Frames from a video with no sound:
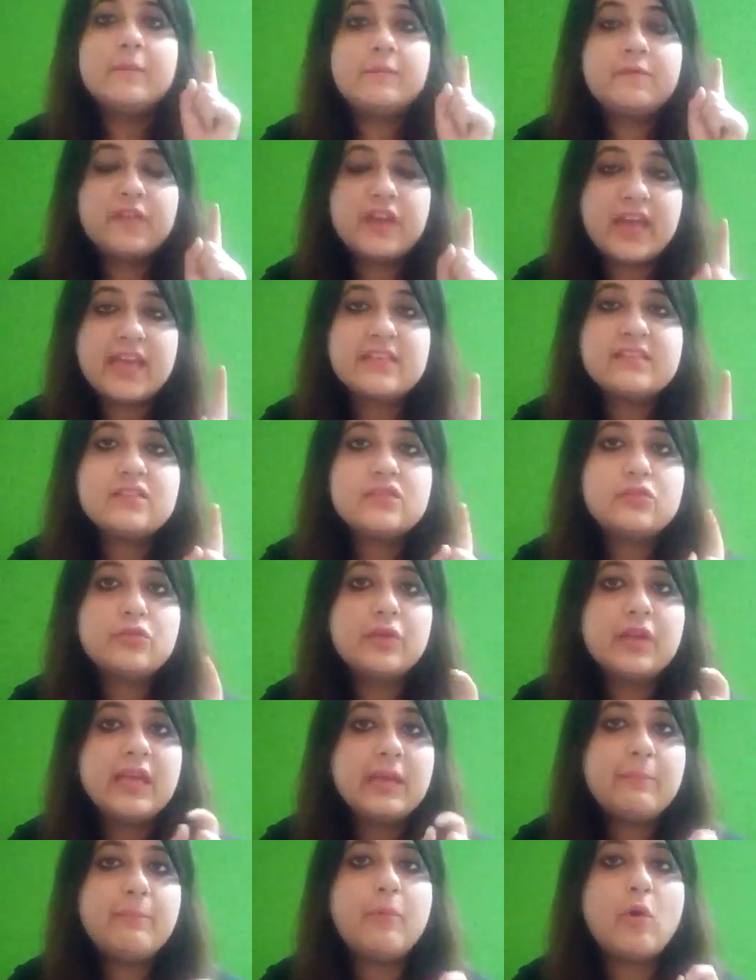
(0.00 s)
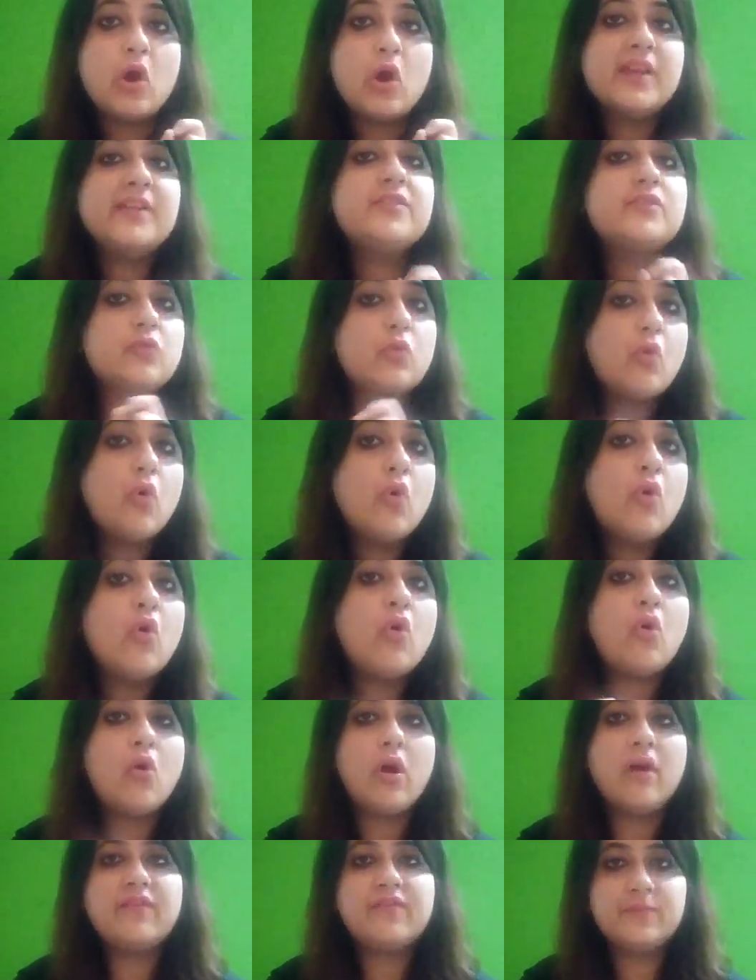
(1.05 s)
phase 3.0
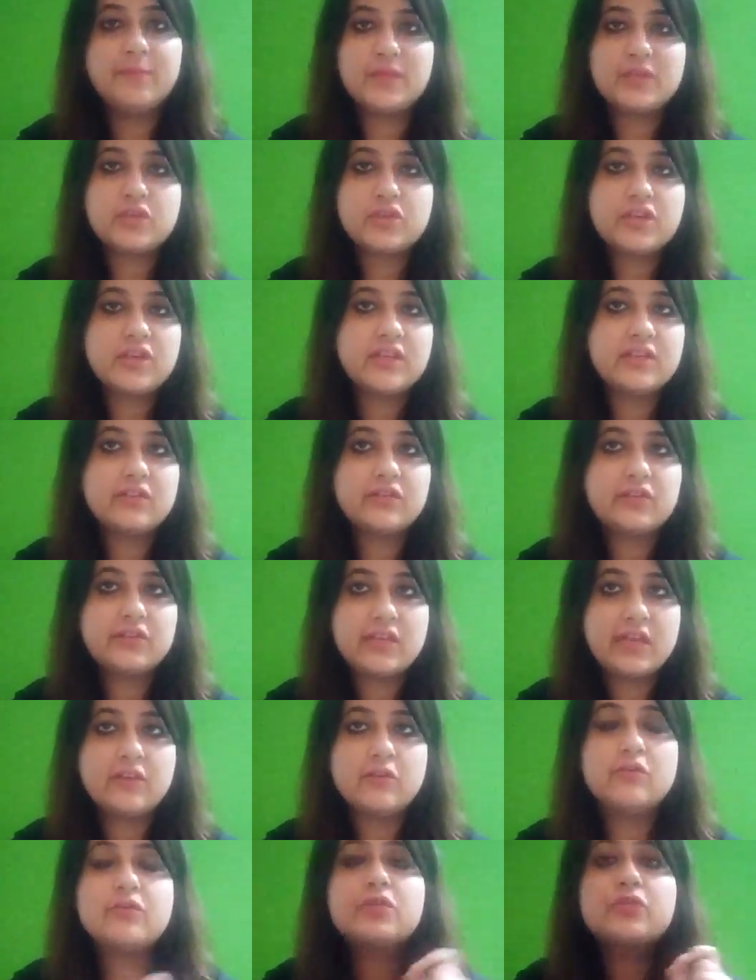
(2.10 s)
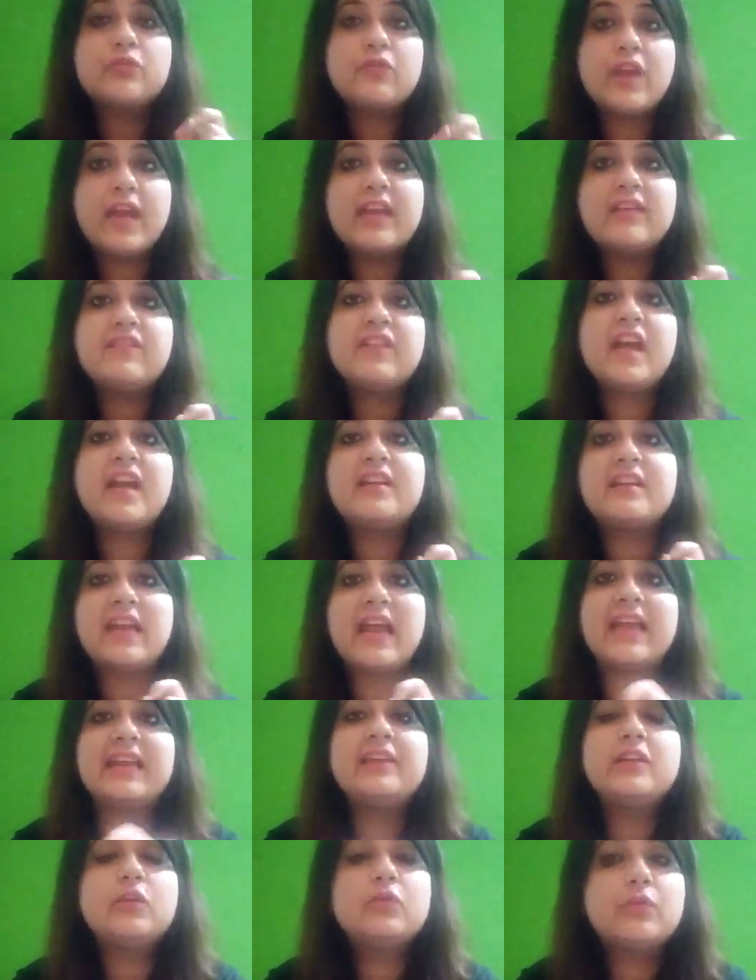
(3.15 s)
of Mission Indradhanush, where we are
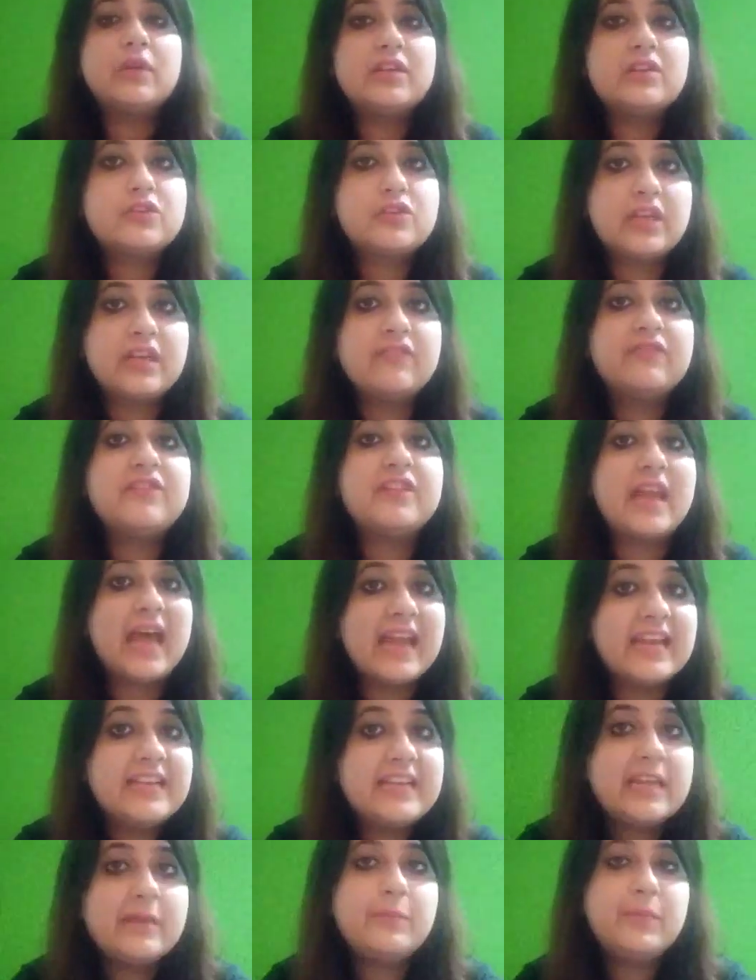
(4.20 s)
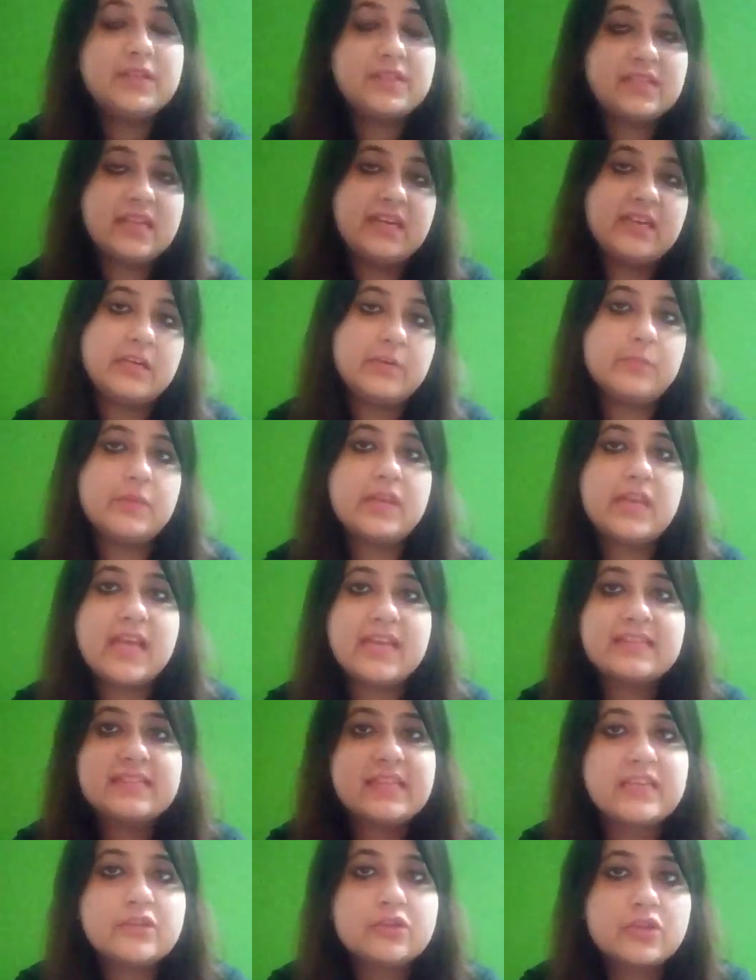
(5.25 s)
trying to achieve 90%
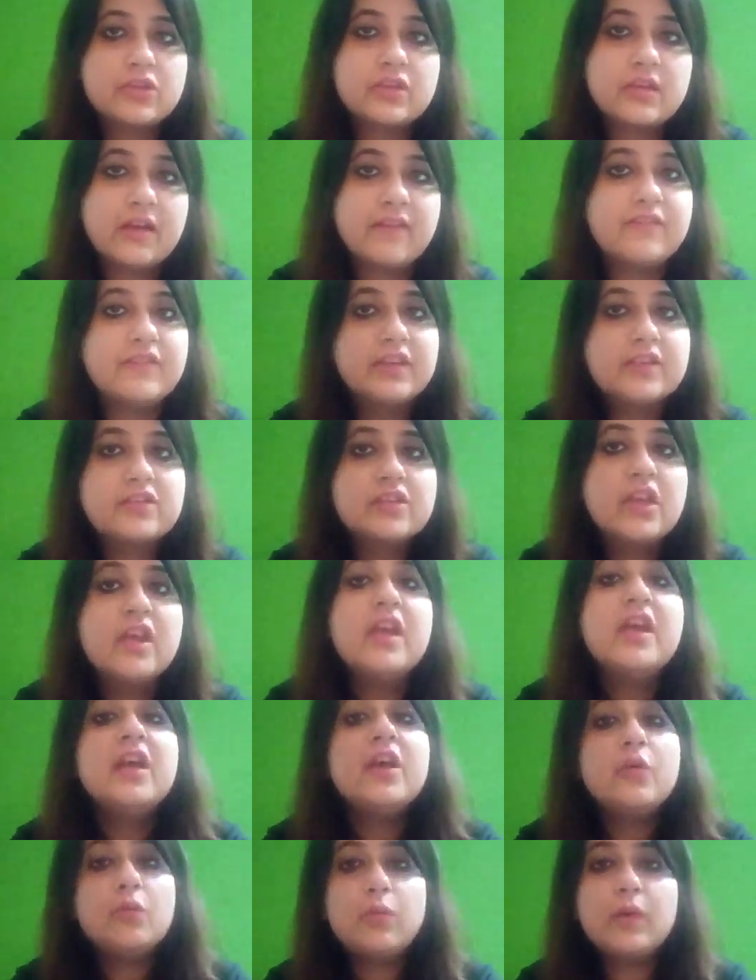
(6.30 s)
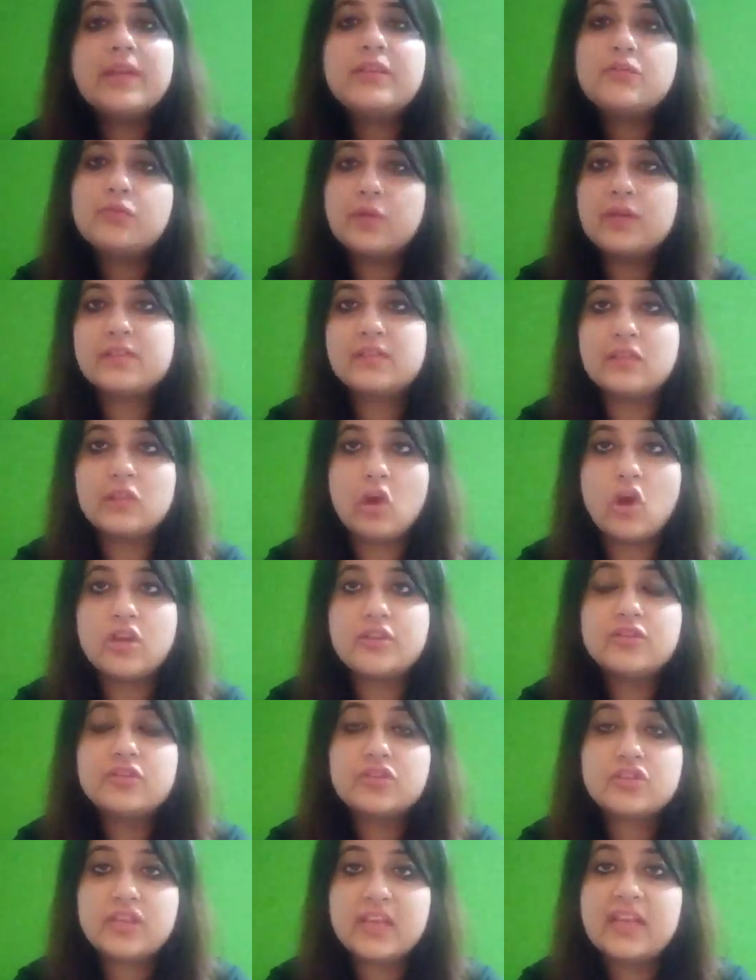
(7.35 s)
immunization coverage, which was
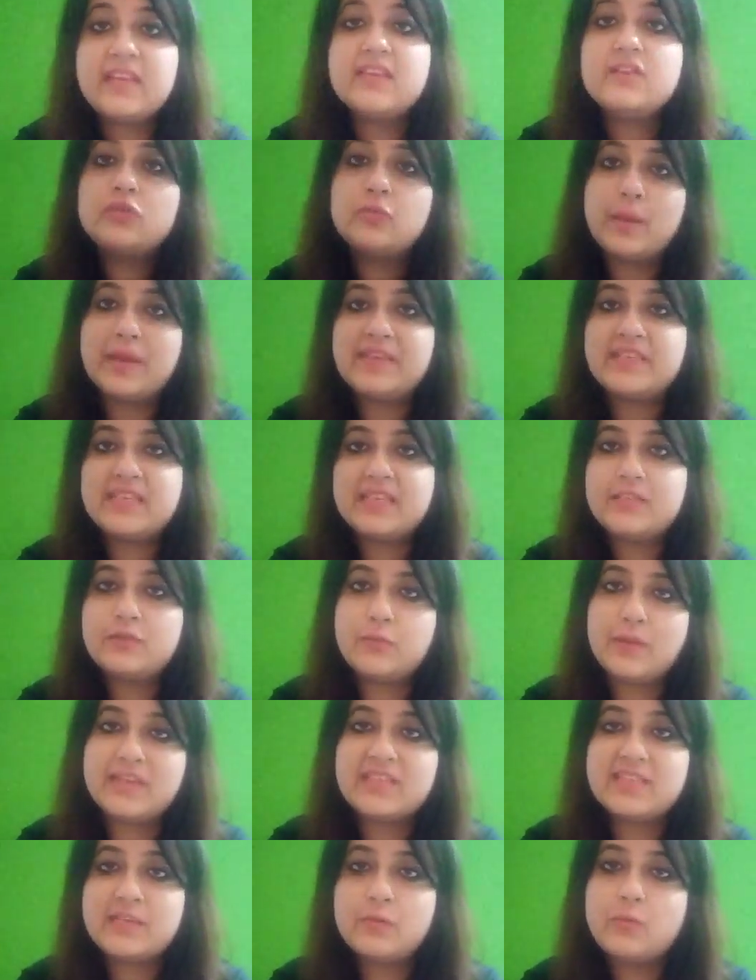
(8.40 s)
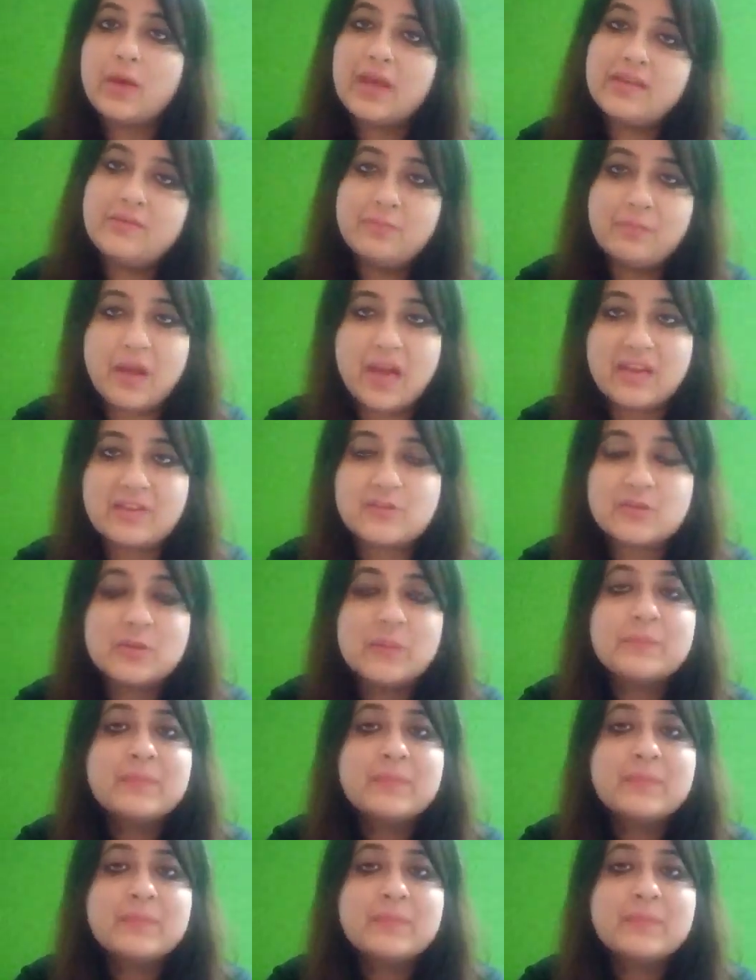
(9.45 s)
launched in 2021 March.